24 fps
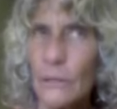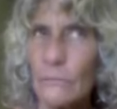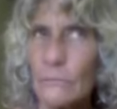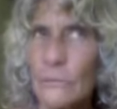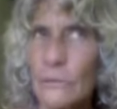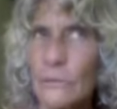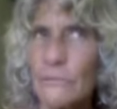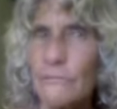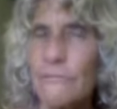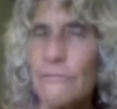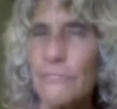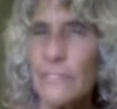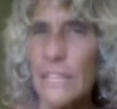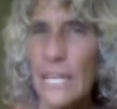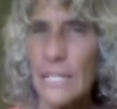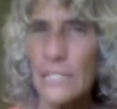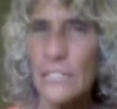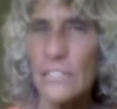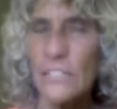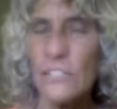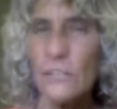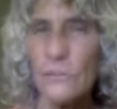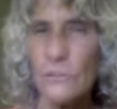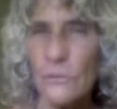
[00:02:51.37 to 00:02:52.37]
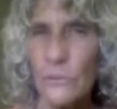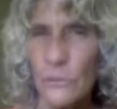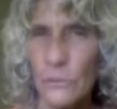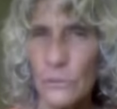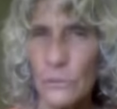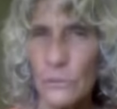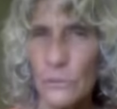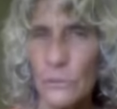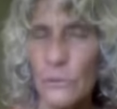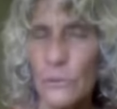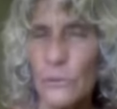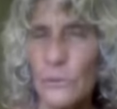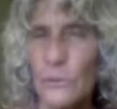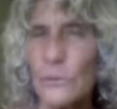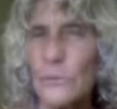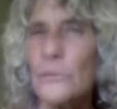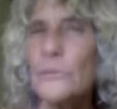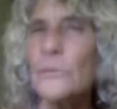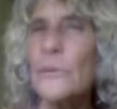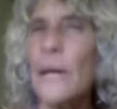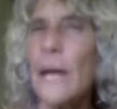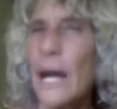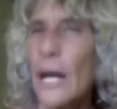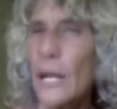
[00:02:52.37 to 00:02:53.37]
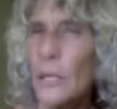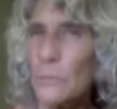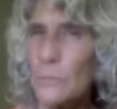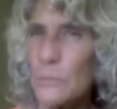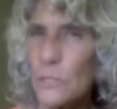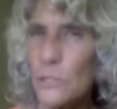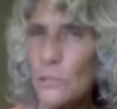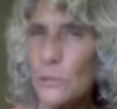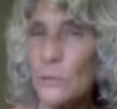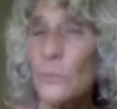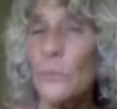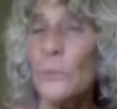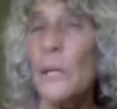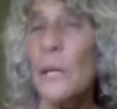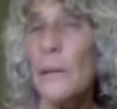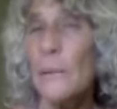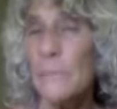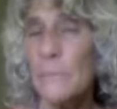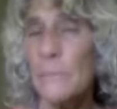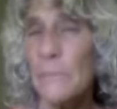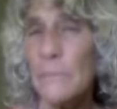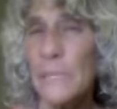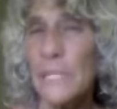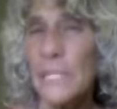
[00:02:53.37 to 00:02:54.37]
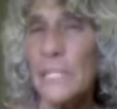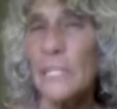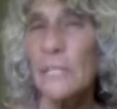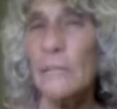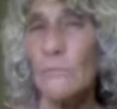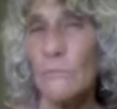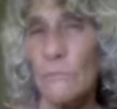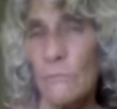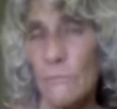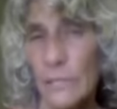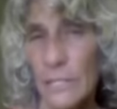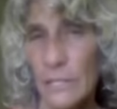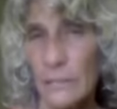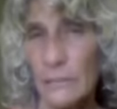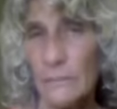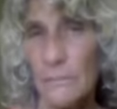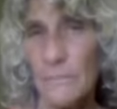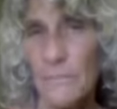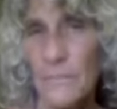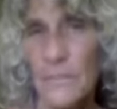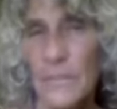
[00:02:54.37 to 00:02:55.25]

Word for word: reflects to you or who helps you be real.